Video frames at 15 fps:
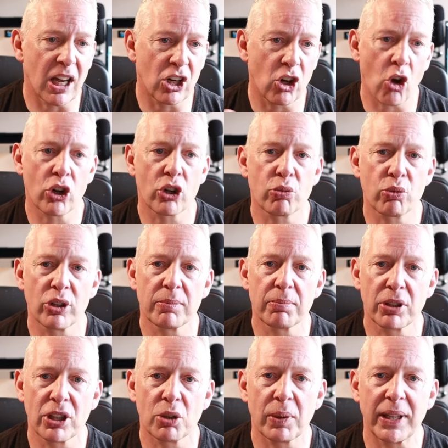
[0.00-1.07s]
a long run
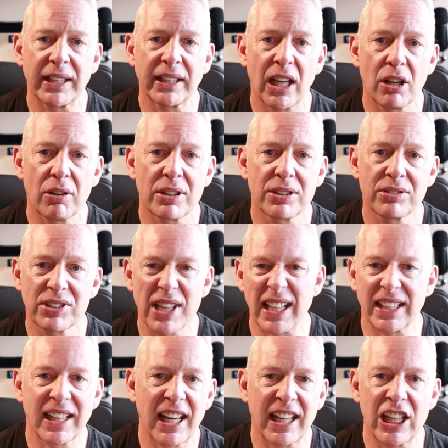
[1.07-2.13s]
per week now, a
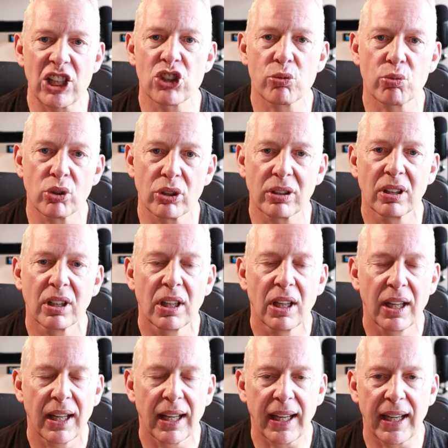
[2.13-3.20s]
10k-ish run,
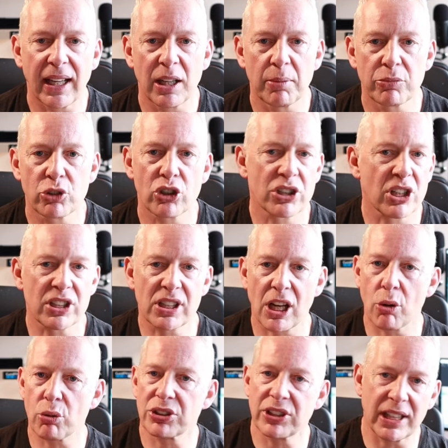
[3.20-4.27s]
um, just a
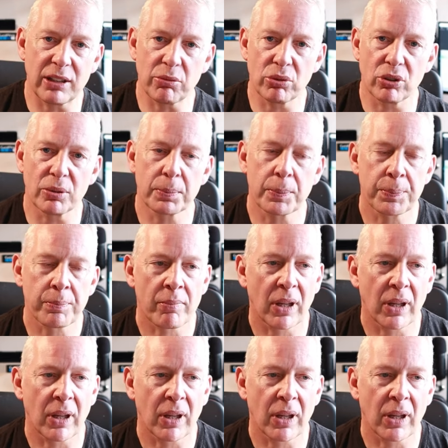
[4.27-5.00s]
slow, steady run.